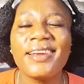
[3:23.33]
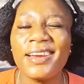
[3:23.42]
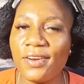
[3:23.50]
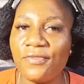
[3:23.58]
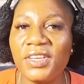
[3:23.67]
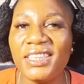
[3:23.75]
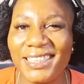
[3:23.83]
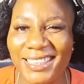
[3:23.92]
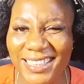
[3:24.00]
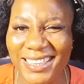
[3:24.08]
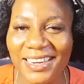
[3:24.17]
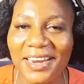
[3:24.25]
every
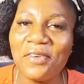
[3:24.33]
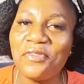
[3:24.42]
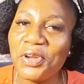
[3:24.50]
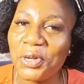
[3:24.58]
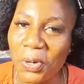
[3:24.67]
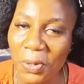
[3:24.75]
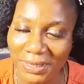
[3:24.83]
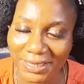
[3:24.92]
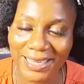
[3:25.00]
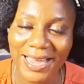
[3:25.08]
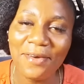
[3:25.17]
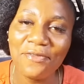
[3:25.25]
T, every
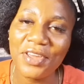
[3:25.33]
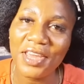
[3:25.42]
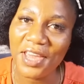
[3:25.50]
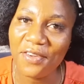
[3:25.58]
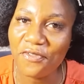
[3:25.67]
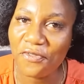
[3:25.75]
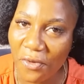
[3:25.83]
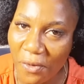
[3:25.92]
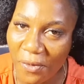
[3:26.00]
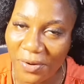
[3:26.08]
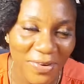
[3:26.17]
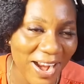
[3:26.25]
dot, every
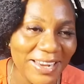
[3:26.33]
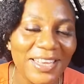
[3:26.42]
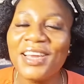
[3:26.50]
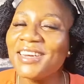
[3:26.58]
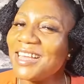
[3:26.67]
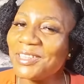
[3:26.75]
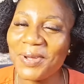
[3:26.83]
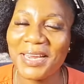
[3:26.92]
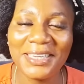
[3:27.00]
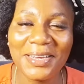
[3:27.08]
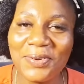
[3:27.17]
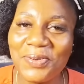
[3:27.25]
info, right? That's why I
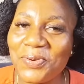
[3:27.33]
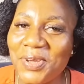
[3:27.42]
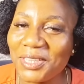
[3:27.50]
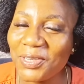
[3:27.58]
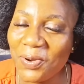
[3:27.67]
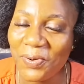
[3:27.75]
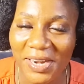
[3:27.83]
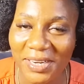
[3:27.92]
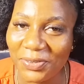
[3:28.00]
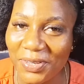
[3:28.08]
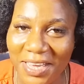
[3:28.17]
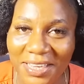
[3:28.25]
tell you it's all
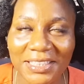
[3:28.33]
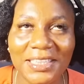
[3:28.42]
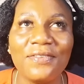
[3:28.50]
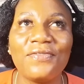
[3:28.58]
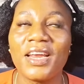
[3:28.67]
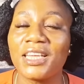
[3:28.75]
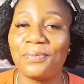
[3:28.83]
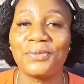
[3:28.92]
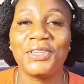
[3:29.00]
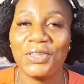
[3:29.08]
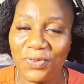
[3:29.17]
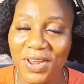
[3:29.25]
educative,
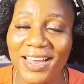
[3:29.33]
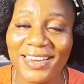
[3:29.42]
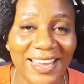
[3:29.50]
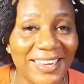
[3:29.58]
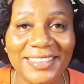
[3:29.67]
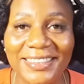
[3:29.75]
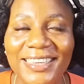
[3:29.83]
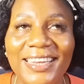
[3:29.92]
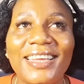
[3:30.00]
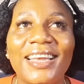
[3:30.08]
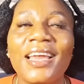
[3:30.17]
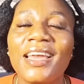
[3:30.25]
expository, and
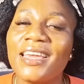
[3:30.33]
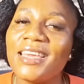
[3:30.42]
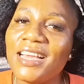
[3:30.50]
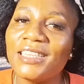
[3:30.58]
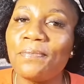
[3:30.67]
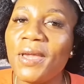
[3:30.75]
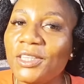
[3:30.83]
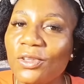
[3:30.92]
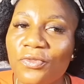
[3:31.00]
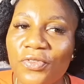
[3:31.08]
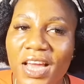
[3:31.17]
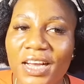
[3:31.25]
entertaining. Yes, based
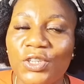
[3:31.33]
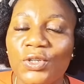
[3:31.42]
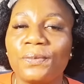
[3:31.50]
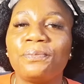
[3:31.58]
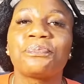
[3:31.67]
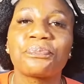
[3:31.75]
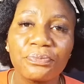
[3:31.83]
on reaction.